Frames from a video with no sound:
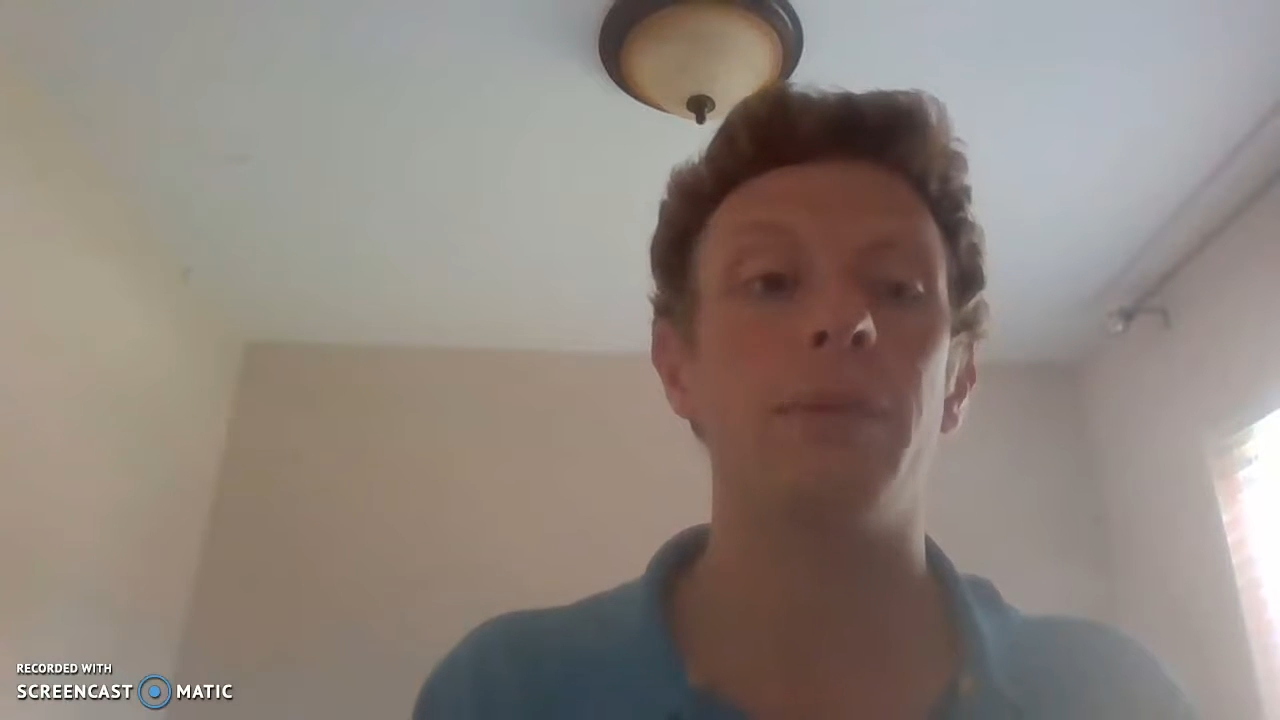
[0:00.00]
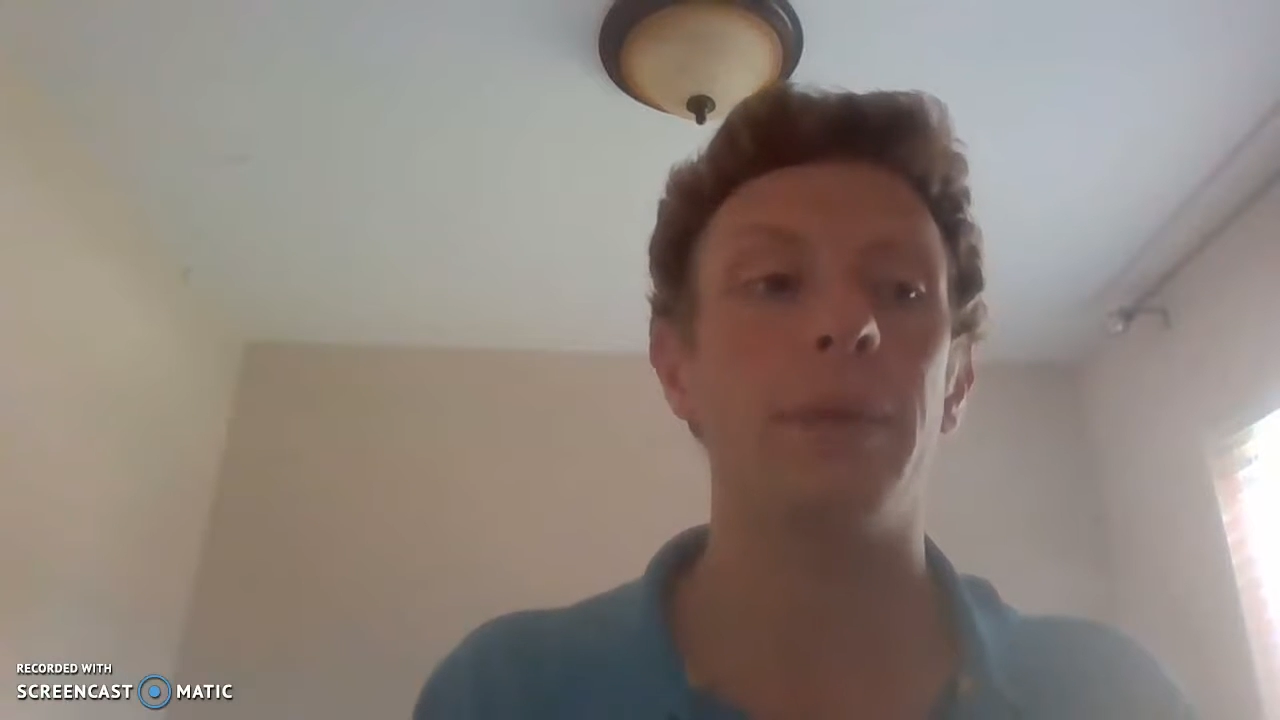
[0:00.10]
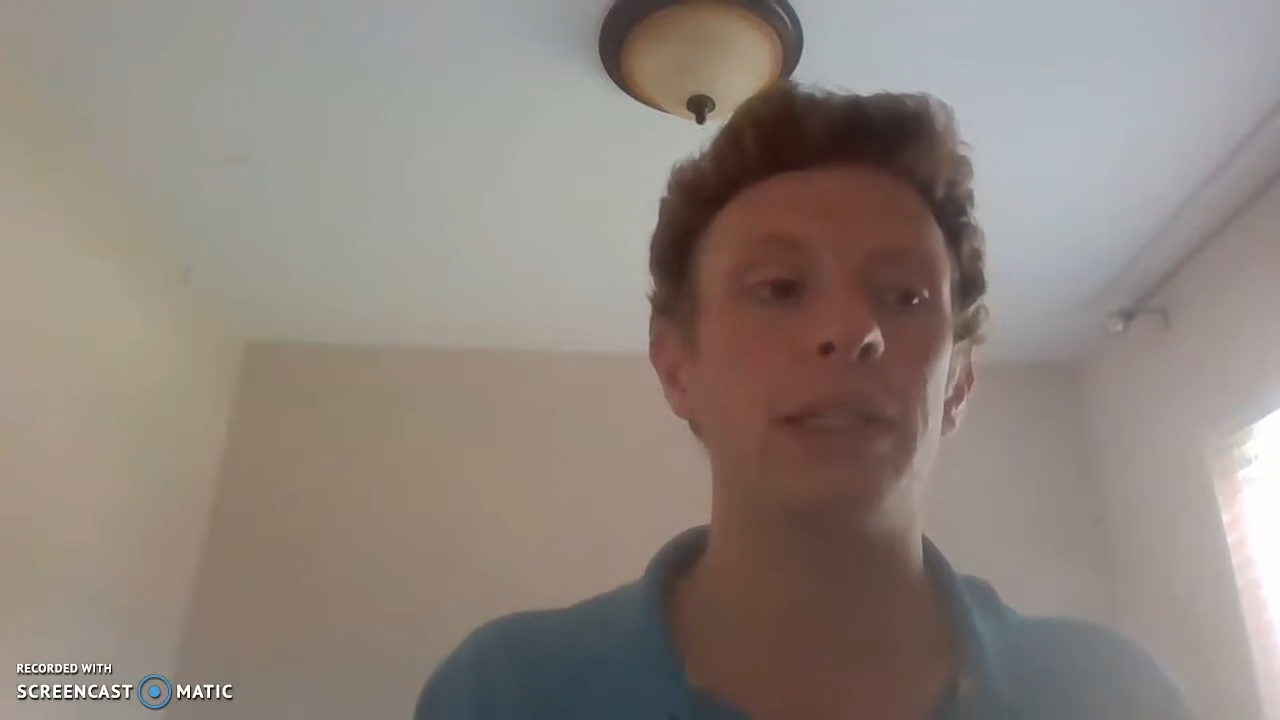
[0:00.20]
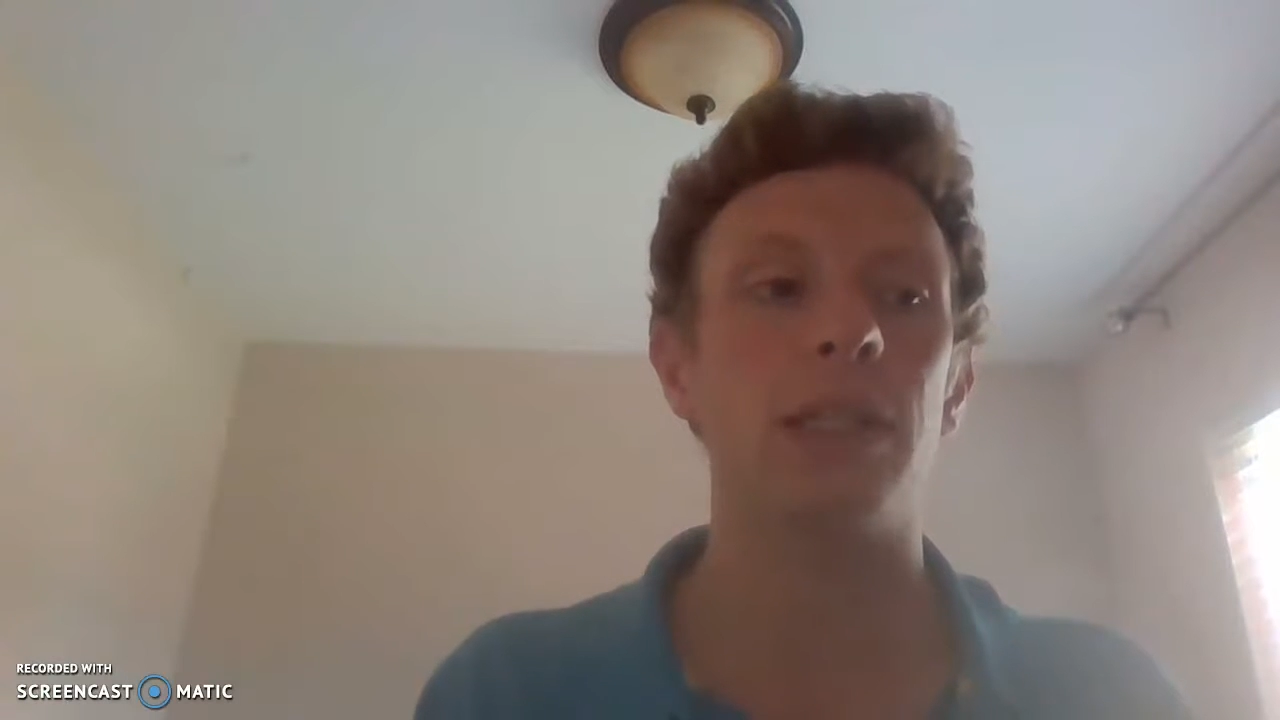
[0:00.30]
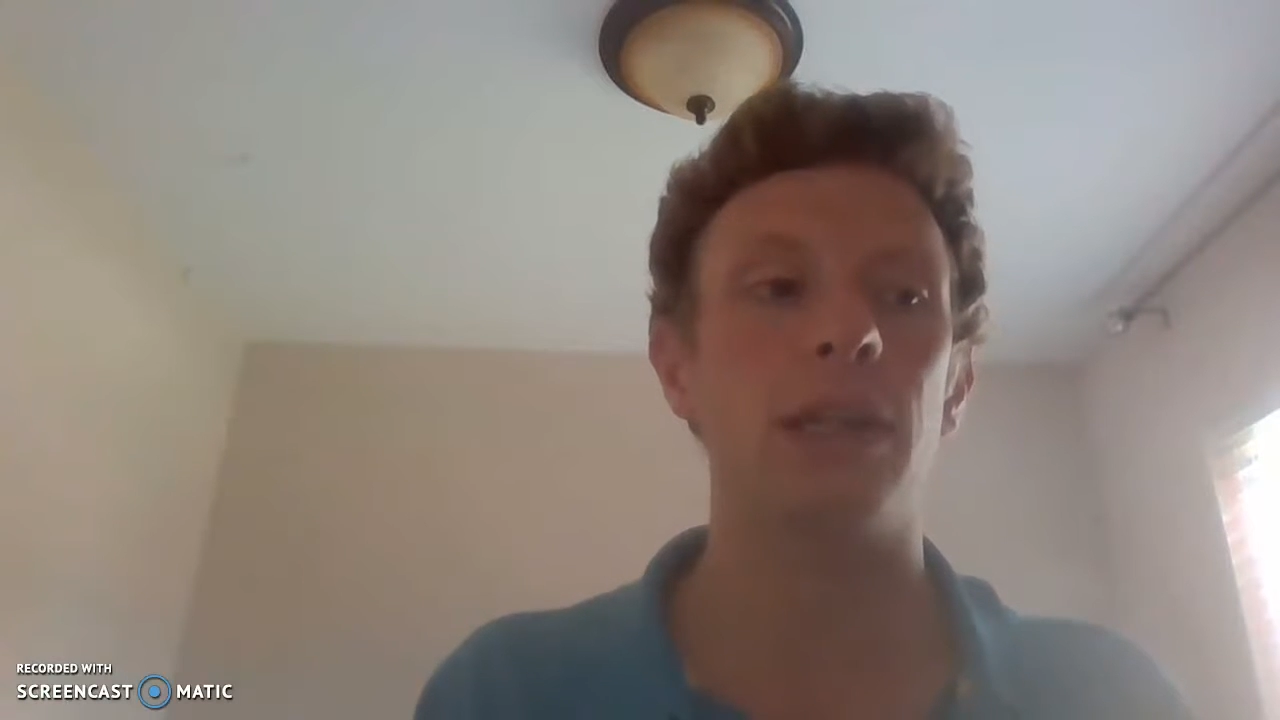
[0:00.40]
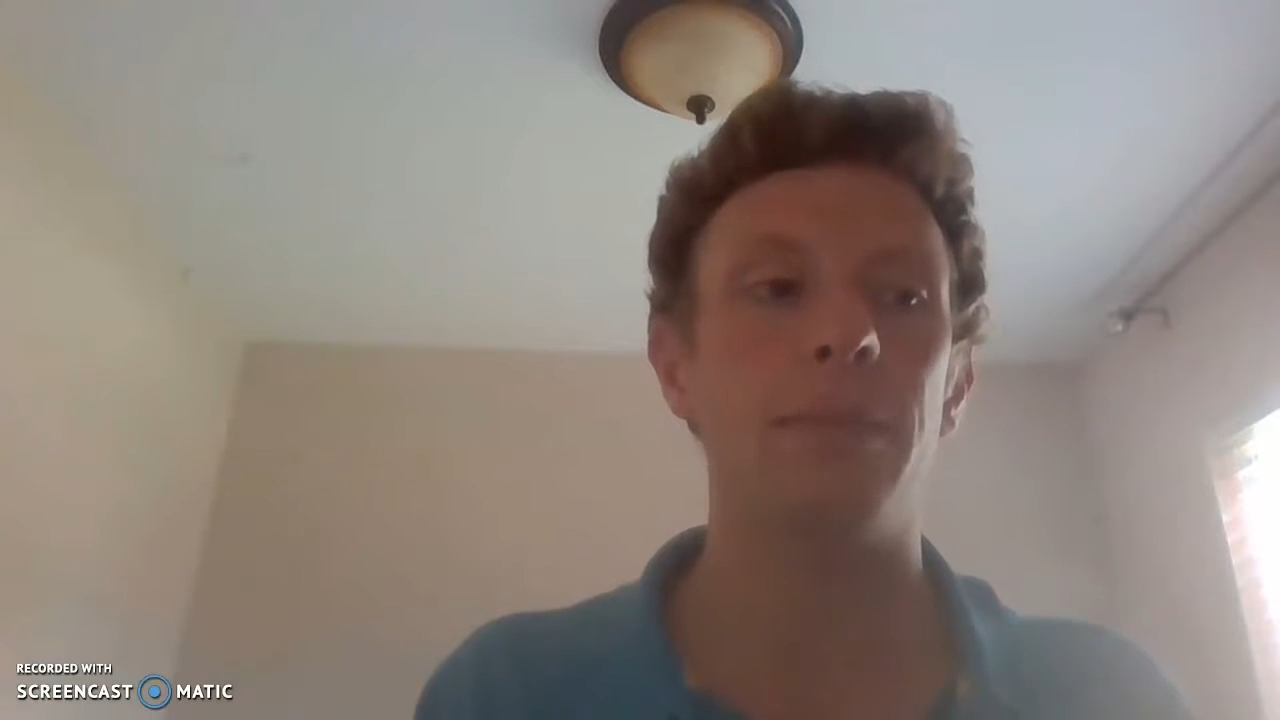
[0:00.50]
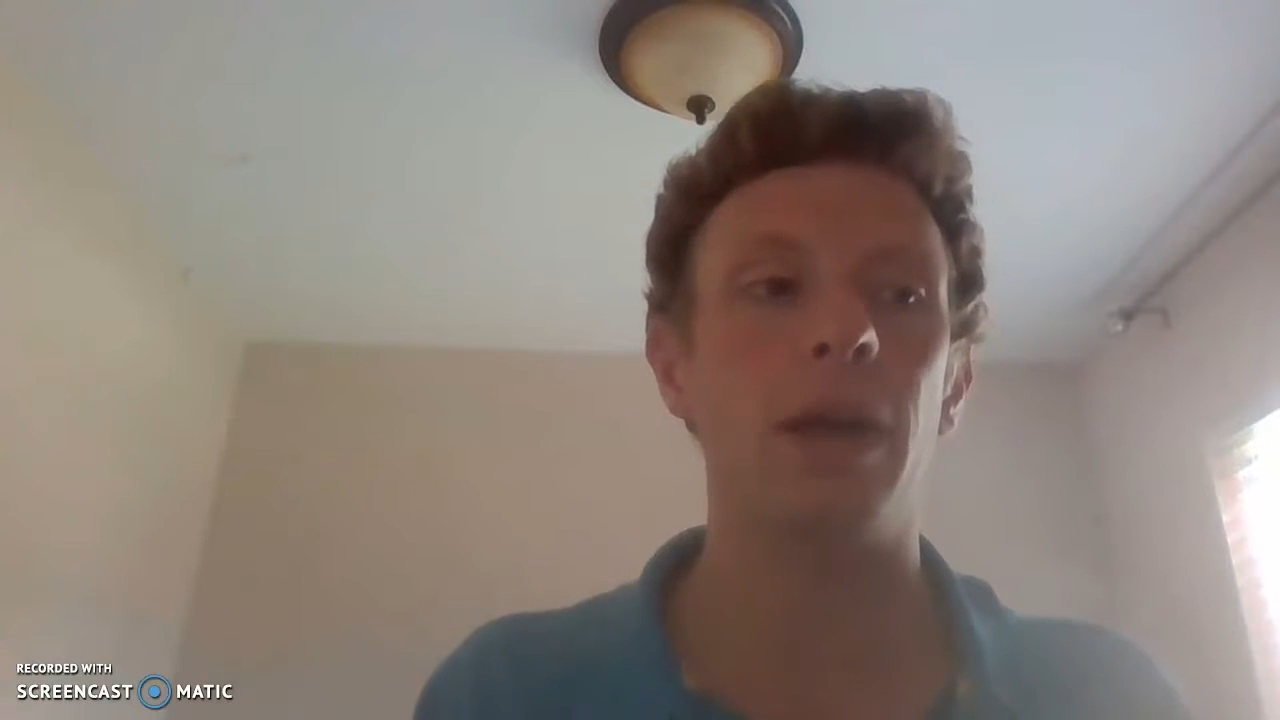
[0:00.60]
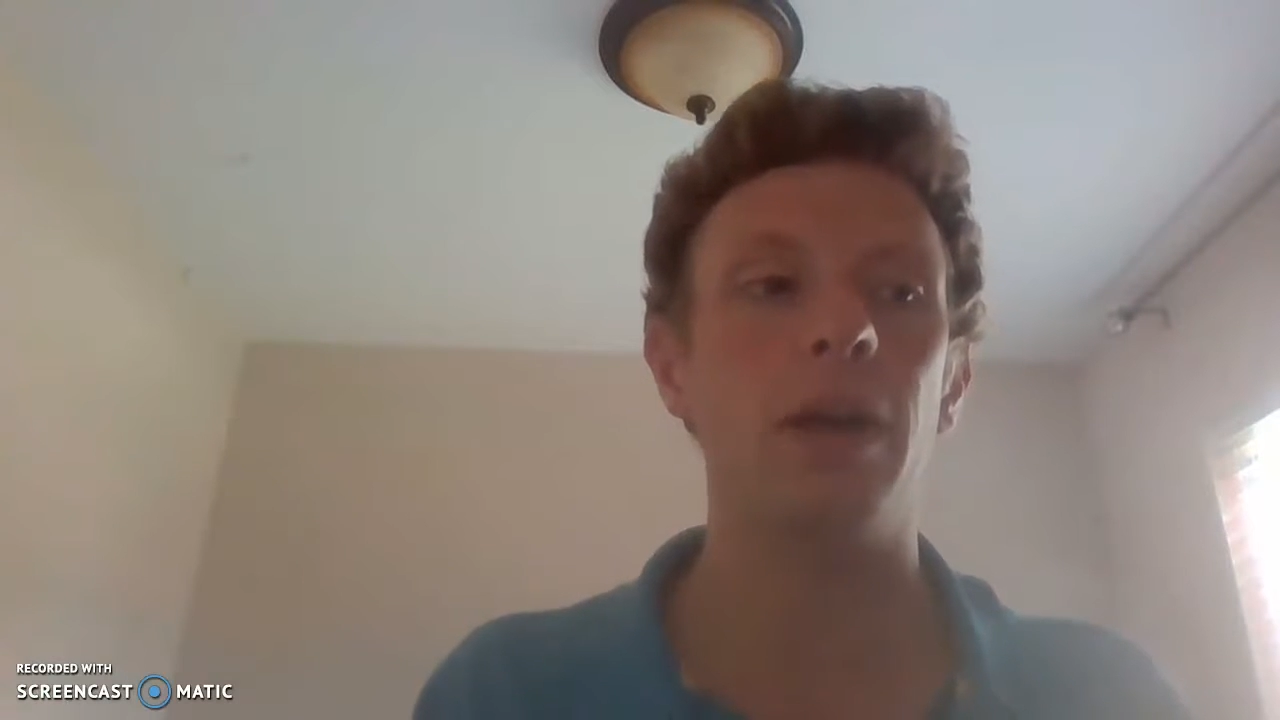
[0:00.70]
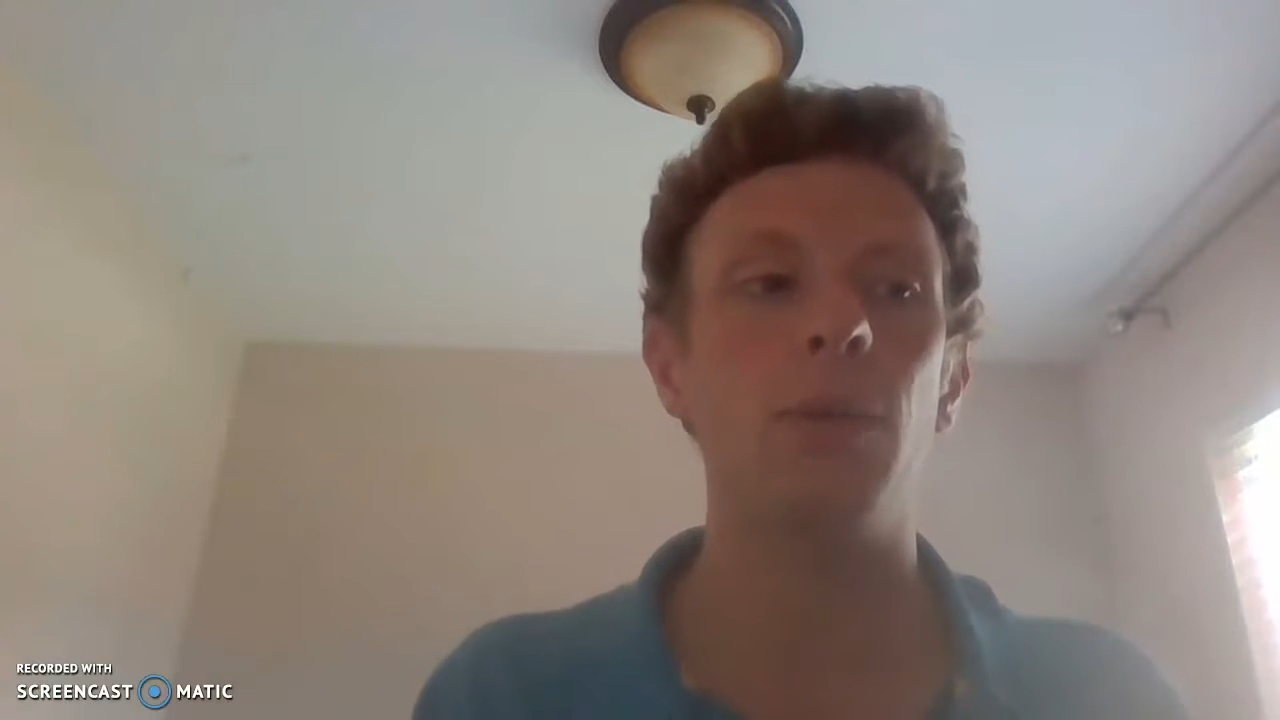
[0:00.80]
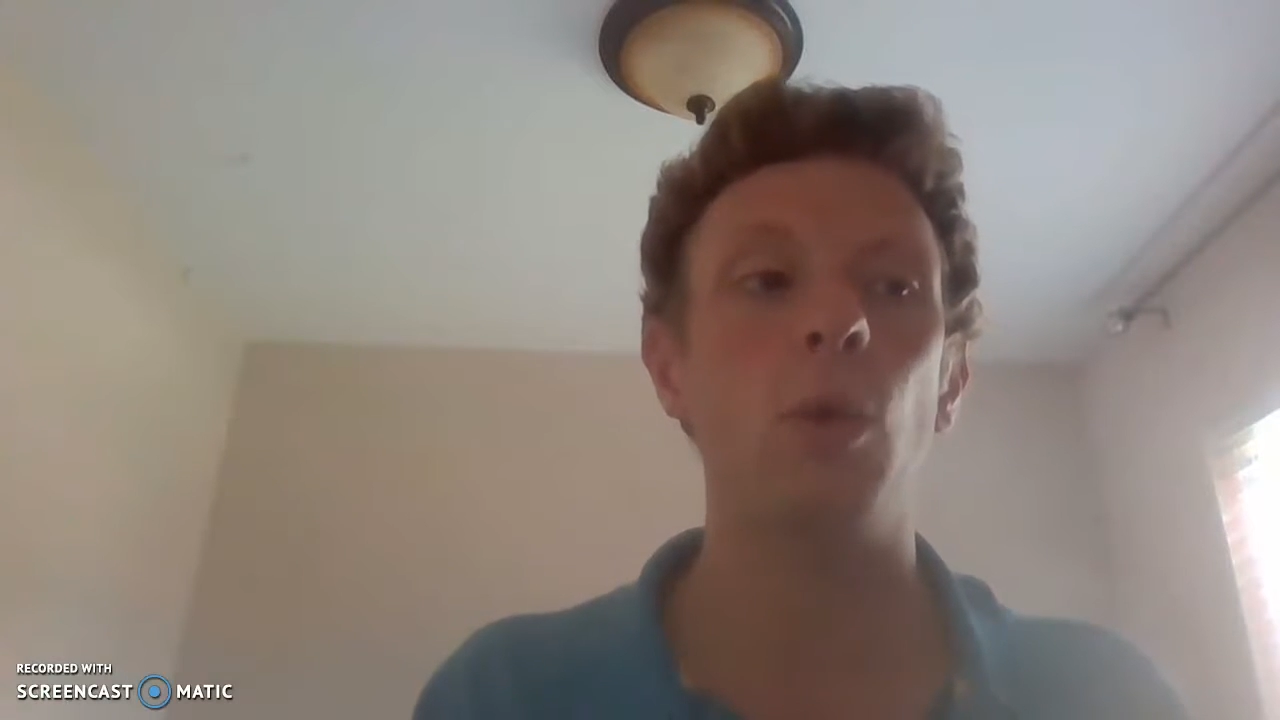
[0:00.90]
Mexican-American